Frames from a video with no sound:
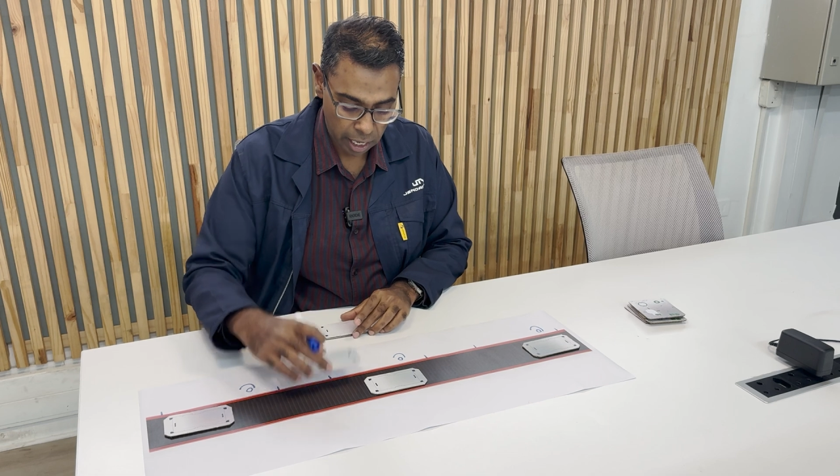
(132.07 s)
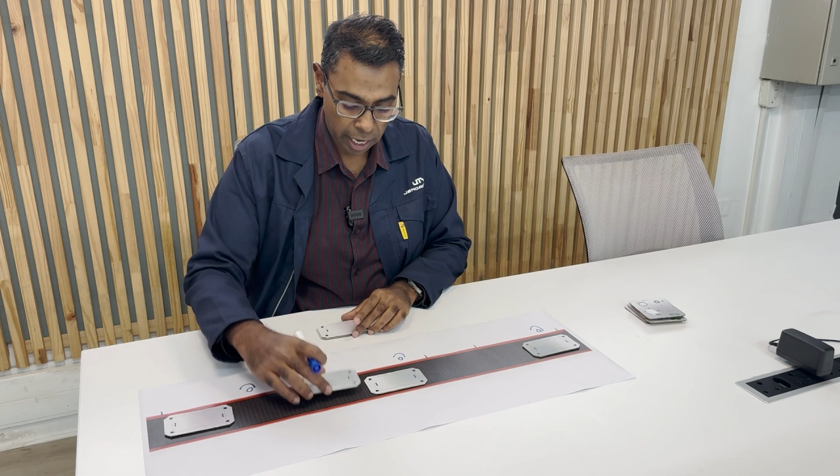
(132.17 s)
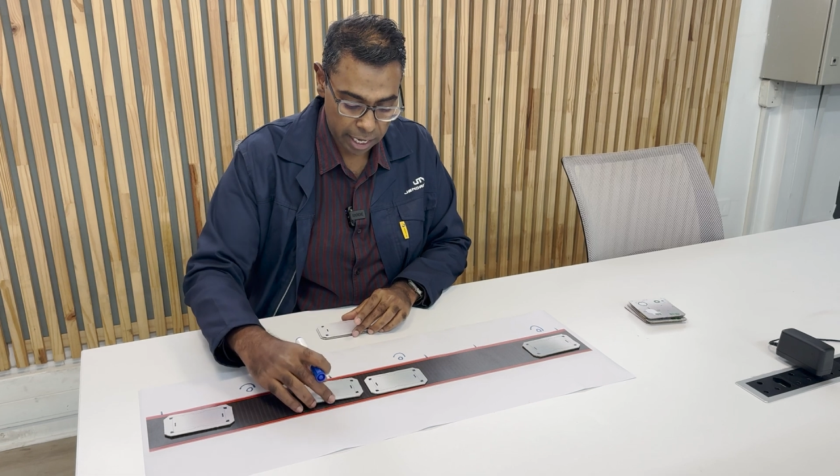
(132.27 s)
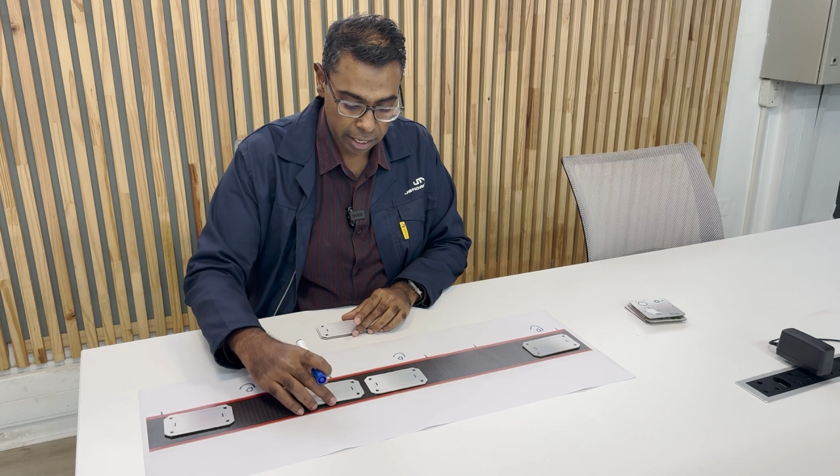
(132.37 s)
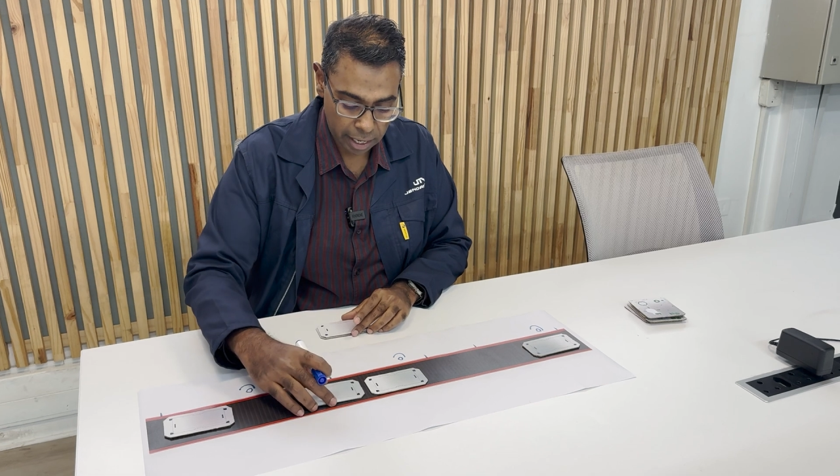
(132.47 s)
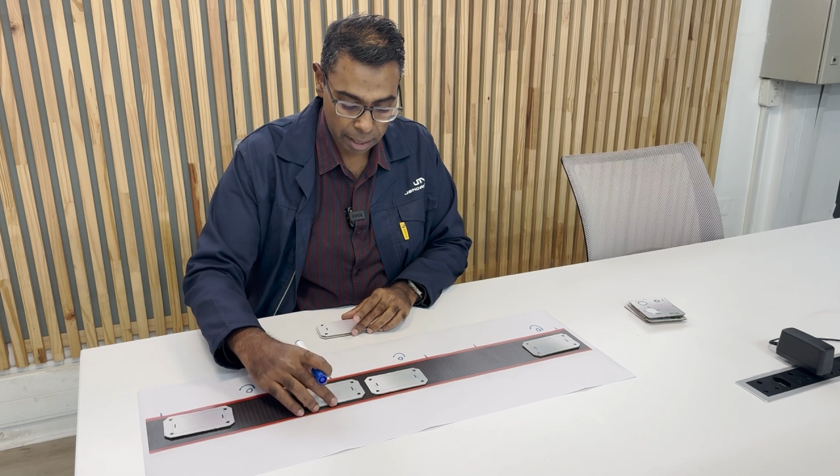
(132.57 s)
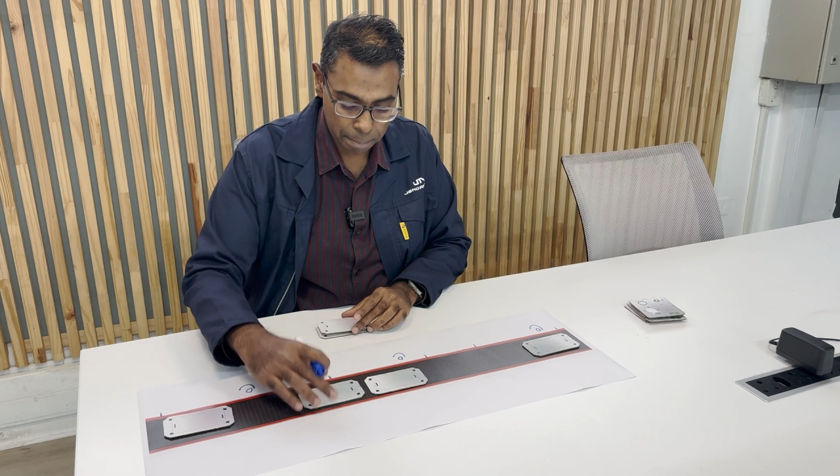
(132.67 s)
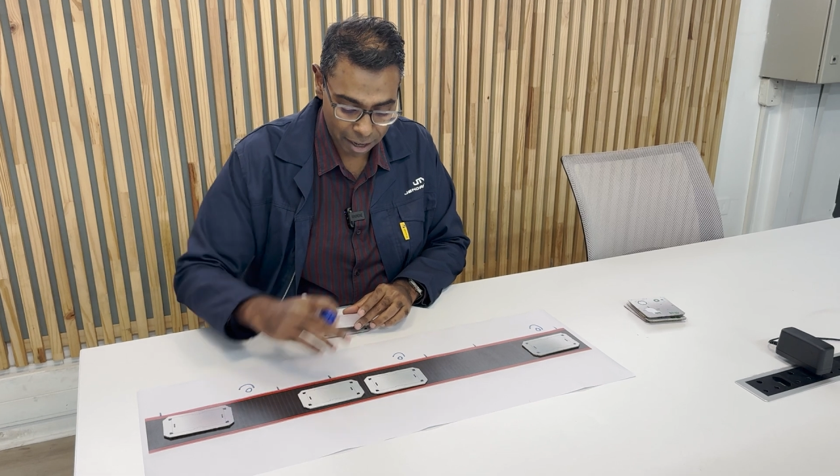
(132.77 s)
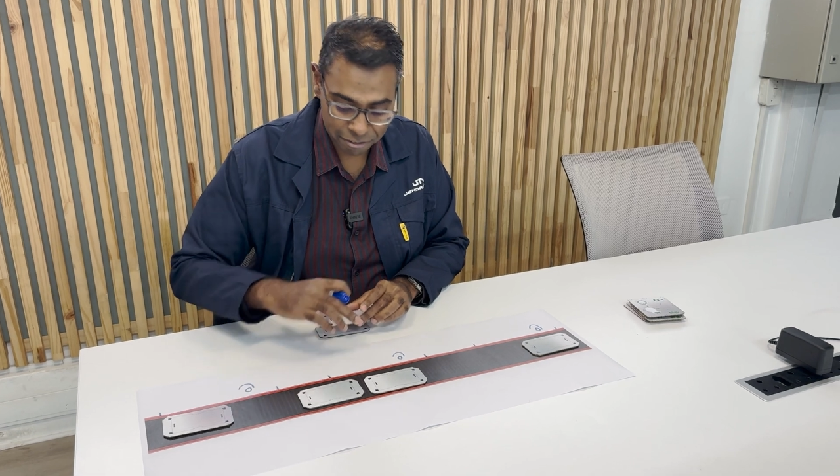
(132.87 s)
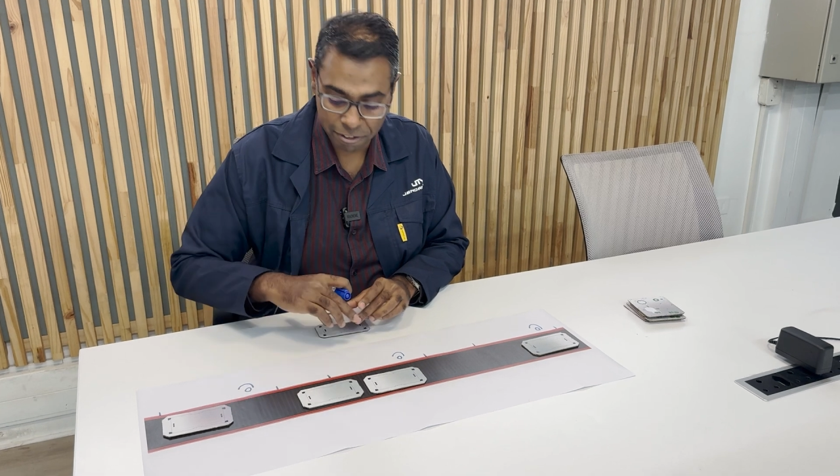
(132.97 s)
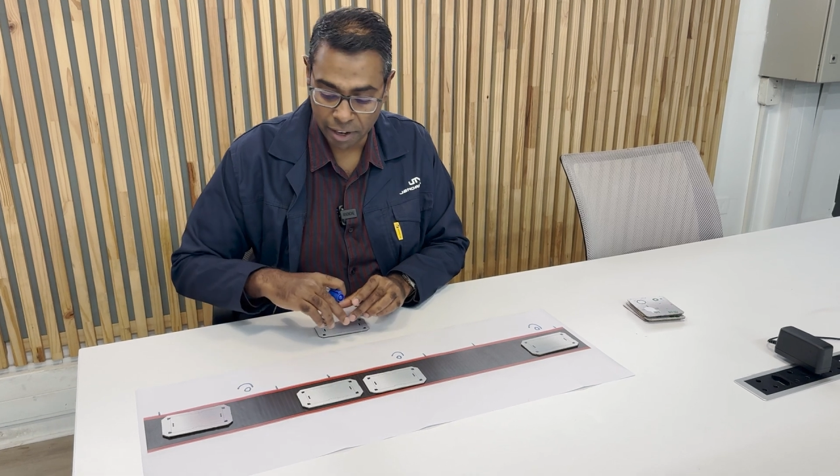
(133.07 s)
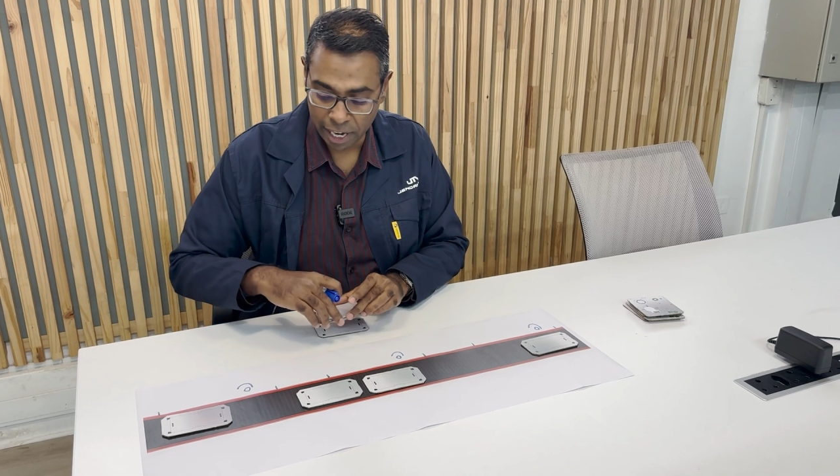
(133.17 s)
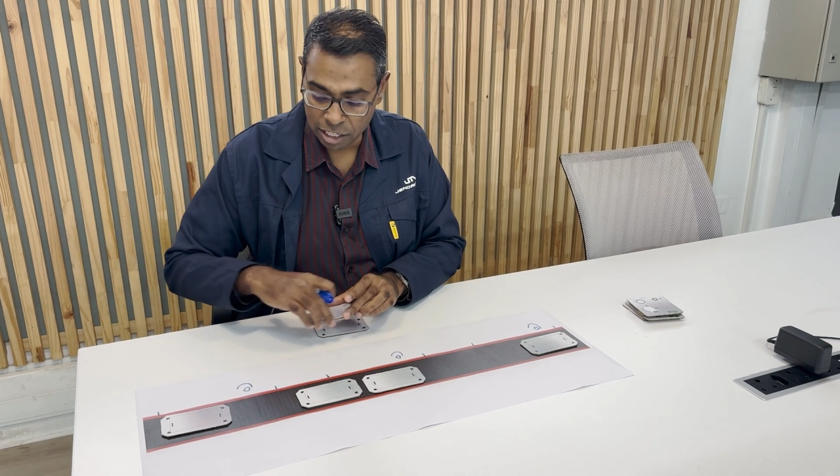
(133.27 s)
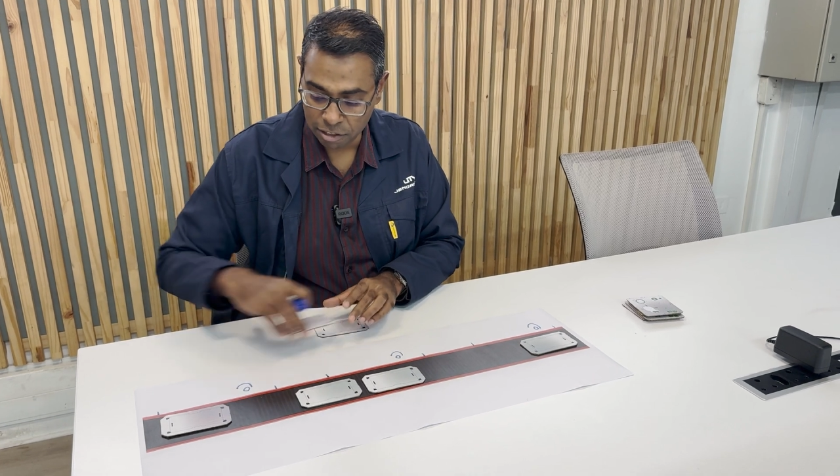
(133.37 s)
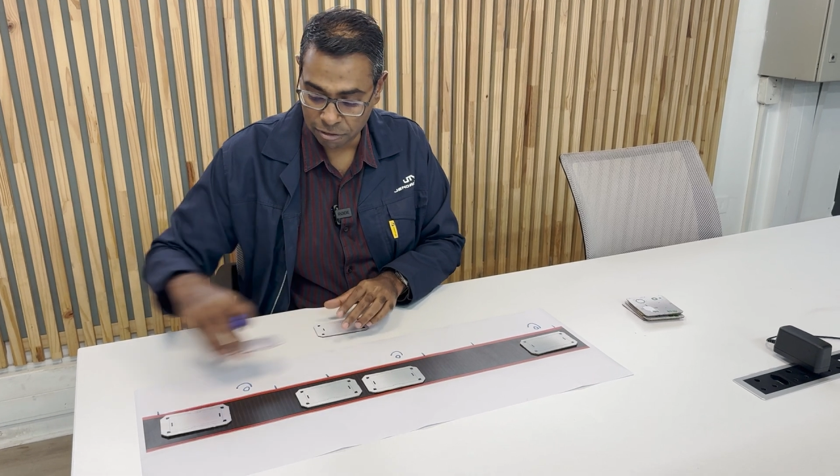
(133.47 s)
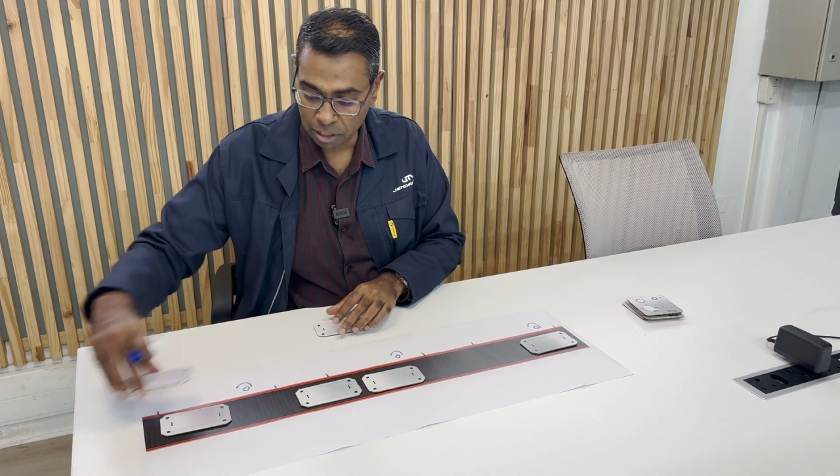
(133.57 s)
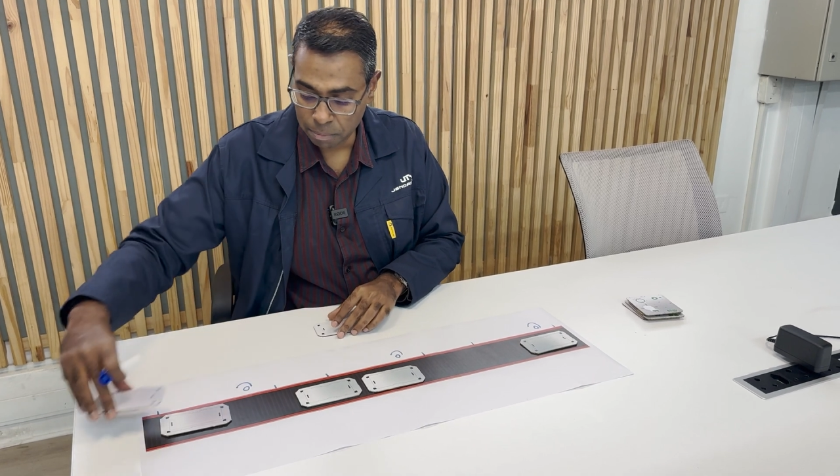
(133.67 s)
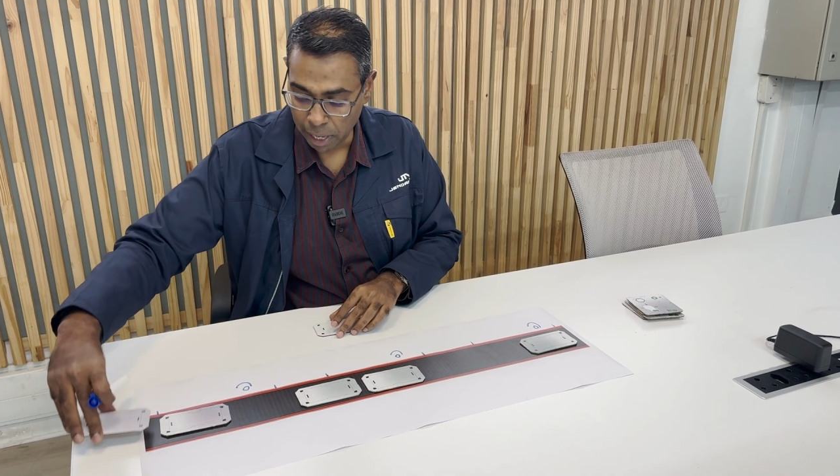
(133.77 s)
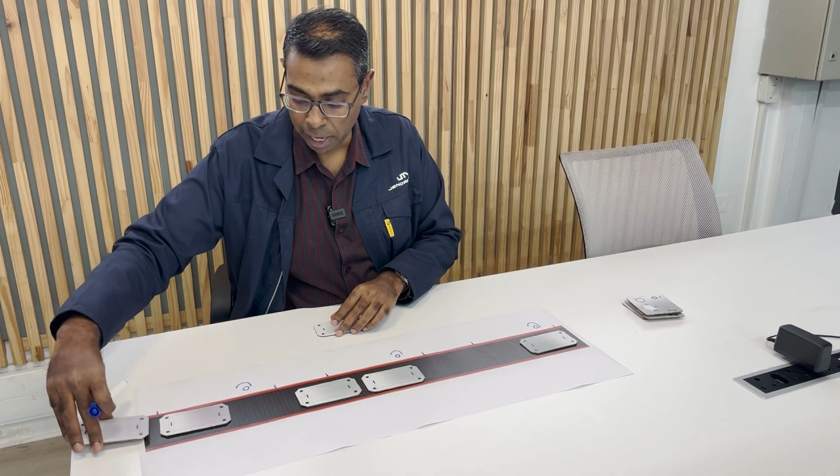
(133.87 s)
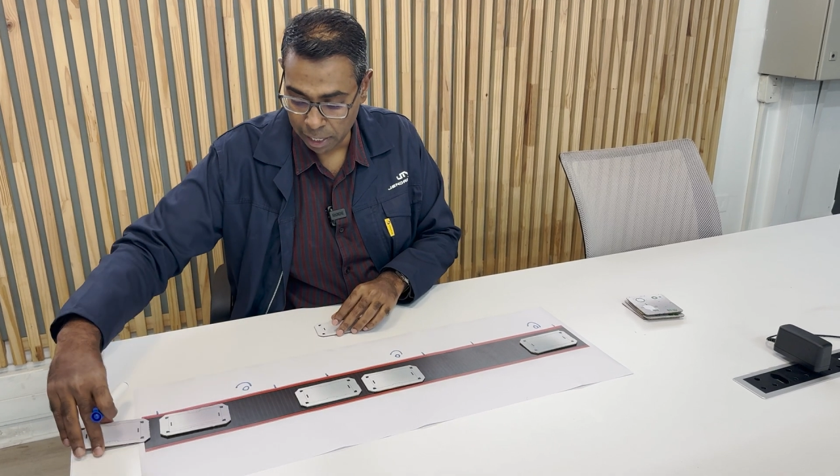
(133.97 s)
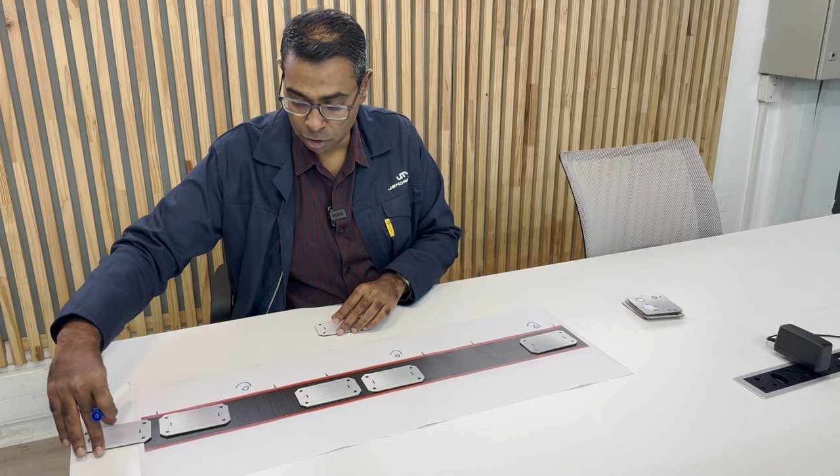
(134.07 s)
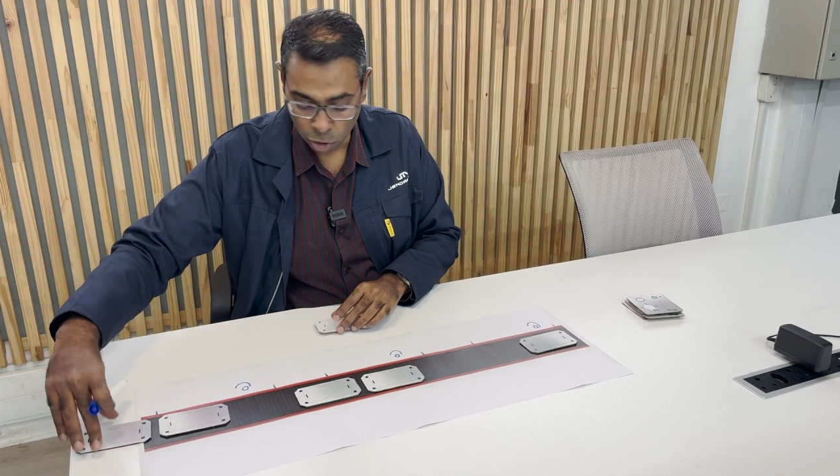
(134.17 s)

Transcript: and a buffer AGV behind